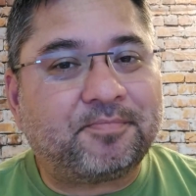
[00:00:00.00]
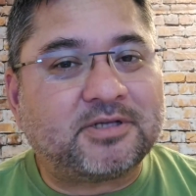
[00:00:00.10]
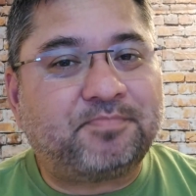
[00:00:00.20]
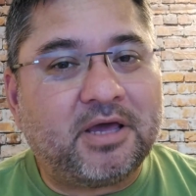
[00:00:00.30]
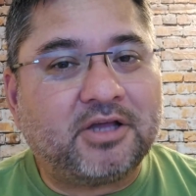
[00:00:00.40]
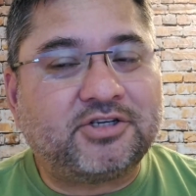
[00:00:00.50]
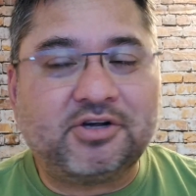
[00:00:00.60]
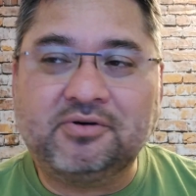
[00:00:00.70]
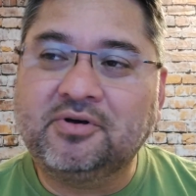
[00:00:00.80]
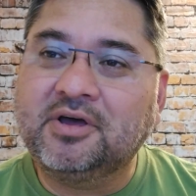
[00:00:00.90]
up as
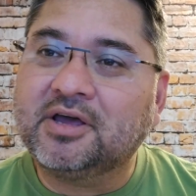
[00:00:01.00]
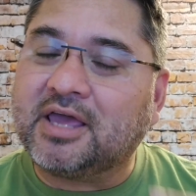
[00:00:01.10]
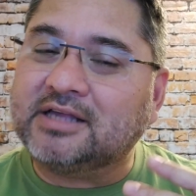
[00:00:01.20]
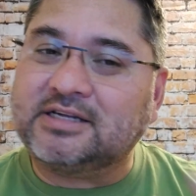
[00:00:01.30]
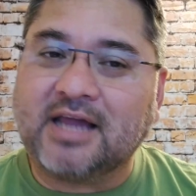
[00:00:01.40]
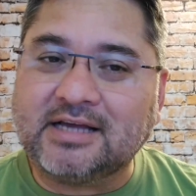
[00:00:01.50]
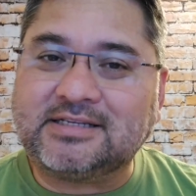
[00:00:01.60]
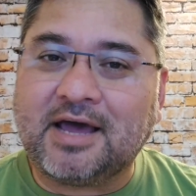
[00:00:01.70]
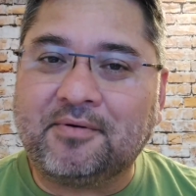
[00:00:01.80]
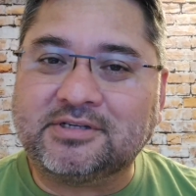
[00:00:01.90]
Pikachu. Casey
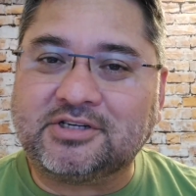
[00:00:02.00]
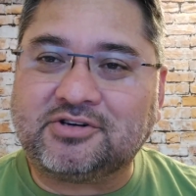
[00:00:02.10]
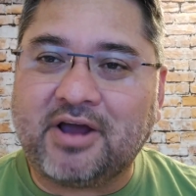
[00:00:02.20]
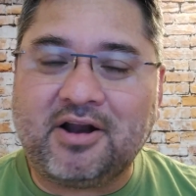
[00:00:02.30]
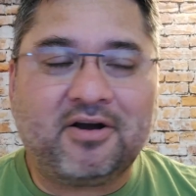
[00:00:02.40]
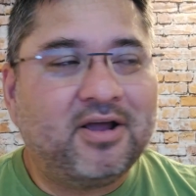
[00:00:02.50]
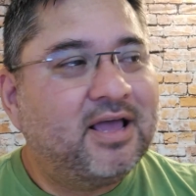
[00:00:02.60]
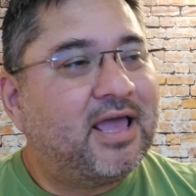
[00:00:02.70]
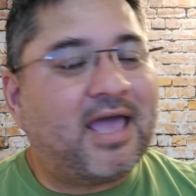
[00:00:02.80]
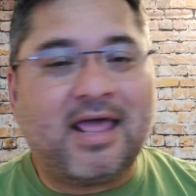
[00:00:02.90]
Neistat was a trainer,
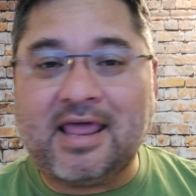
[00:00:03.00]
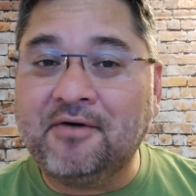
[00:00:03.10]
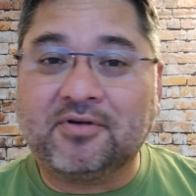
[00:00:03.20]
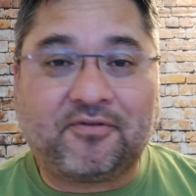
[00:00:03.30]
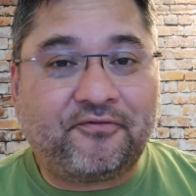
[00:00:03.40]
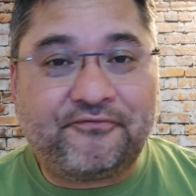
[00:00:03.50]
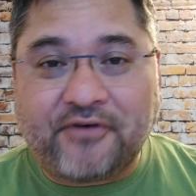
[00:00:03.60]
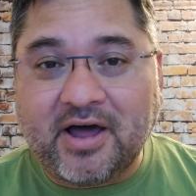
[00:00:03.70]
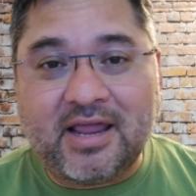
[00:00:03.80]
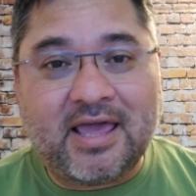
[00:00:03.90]
and it was
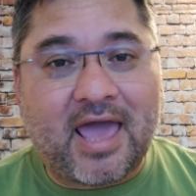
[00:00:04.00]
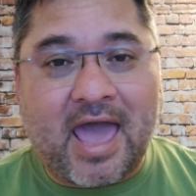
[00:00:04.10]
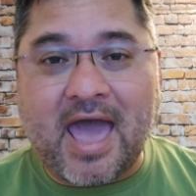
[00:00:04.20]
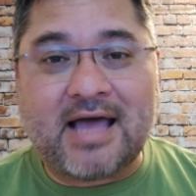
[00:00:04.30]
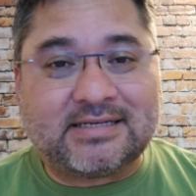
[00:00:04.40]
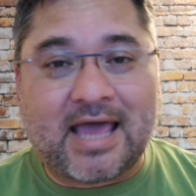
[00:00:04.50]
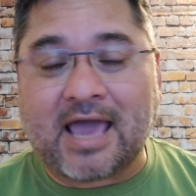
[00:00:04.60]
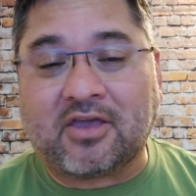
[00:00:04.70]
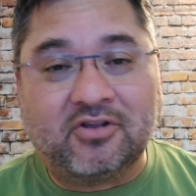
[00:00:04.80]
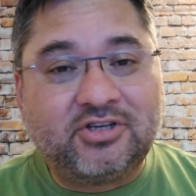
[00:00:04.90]
funny as
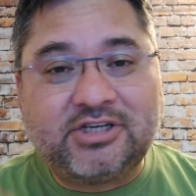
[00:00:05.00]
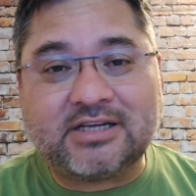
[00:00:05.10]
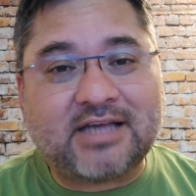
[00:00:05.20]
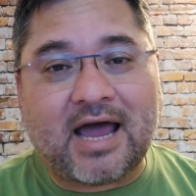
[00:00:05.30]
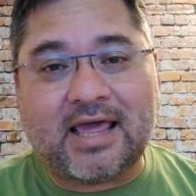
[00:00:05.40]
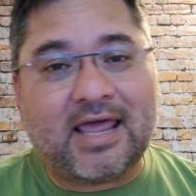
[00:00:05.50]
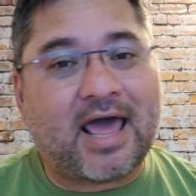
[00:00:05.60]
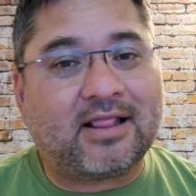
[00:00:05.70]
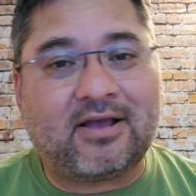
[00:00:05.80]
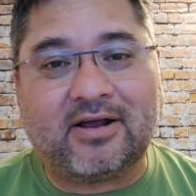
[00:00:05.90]
heck. You just got to get
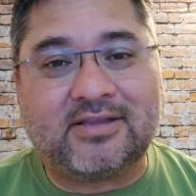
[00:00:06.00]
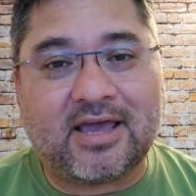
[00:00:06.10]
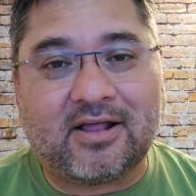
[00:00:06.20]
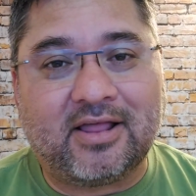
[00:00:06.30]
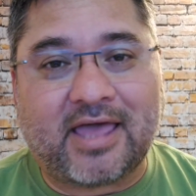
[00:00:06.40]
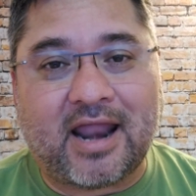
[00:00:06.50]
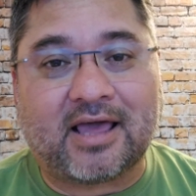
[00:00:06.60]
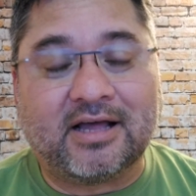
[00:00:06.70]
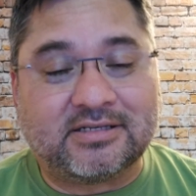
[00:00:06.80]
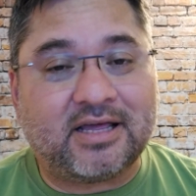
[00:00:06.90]
out there and take a look at
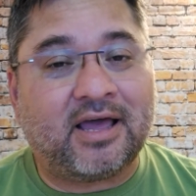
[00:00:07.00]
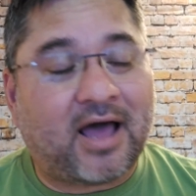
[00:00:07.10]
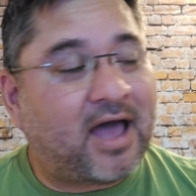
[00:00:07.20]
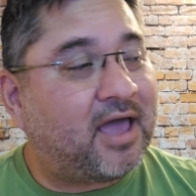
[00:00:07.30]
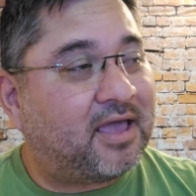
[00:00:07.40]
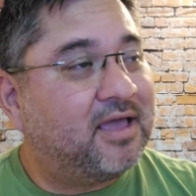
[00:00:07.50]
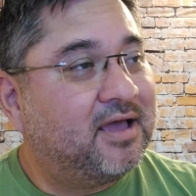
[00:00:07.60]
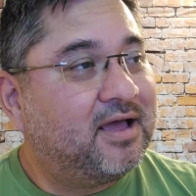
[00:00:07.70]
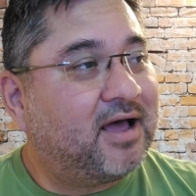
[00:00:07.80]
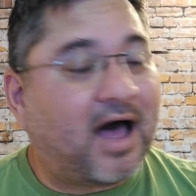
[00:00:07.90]
it because I,
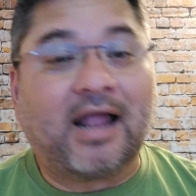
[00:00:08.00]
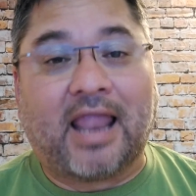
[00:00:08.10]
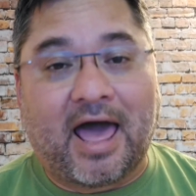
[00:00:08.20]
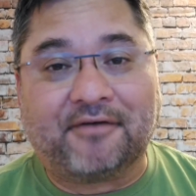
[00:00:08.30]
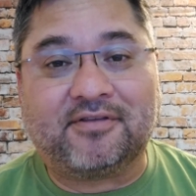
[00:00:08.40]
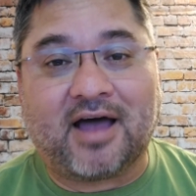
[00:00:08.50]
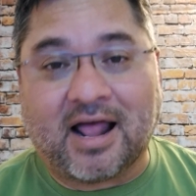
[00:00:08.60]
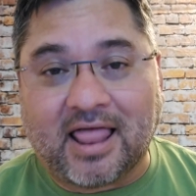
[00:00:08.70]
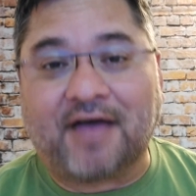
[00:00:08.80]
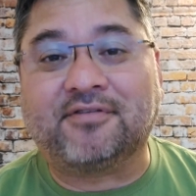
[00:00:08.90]
I laughed.
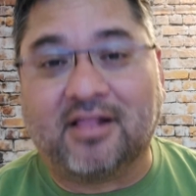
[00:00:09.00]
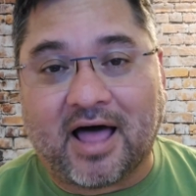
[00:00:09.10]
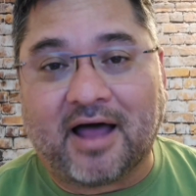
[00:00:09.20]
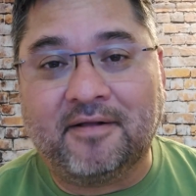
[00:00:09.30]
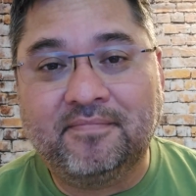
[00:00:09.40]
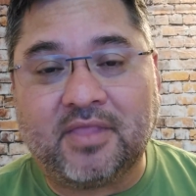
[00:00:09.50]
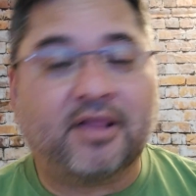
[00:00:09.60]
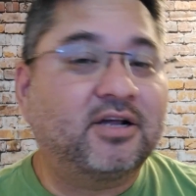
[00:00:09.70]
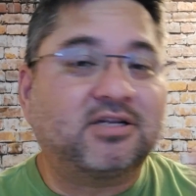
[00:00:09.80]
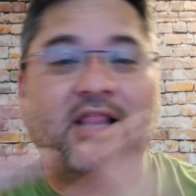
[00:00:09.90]
I laughed a lot.
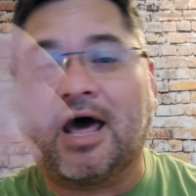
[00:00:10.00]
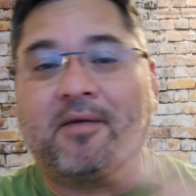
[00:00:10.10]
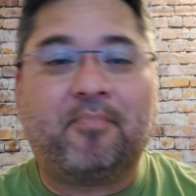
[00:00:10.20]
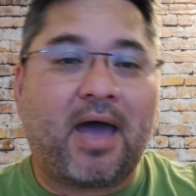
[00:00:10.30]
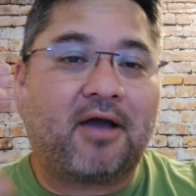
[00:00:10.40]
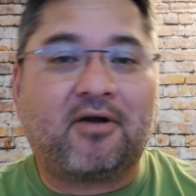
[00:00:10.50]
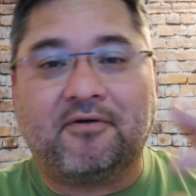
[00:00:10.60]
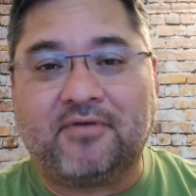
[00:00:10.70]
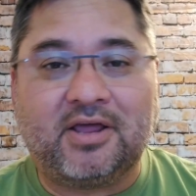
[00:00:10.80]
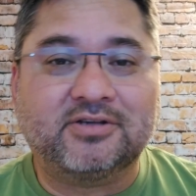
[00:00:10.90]
Now, there's a lot of
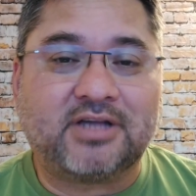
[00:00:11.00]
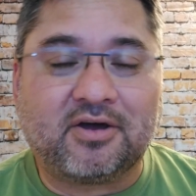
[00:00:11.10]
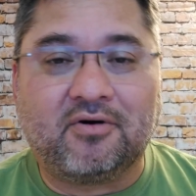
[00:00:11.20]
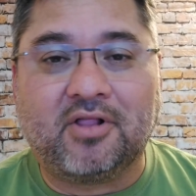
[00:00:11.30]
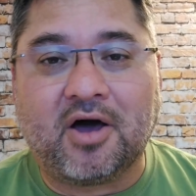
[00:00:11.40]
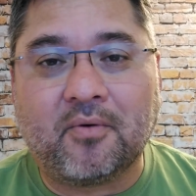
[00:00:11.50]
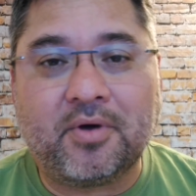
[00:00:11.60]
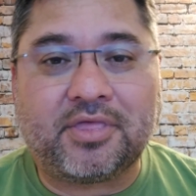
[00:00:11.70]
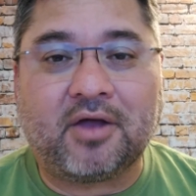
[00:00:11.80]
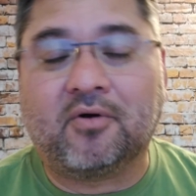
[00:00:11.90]
background videos that go along
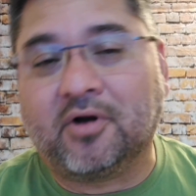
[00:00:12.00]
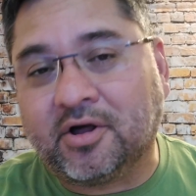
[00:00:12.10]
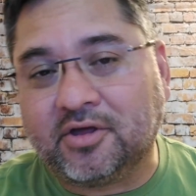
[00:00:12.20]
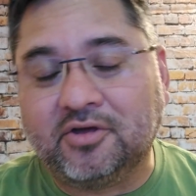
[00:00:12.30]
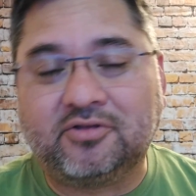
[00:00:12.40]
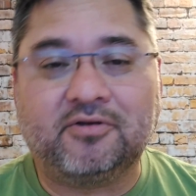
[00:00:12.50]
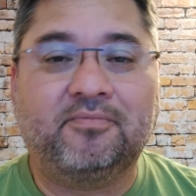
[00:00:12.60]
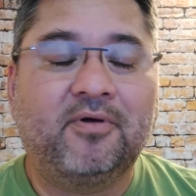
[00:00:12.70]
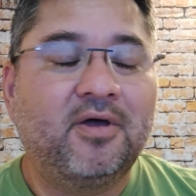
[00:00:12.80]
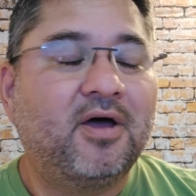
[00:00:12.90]
with it, or other YouTube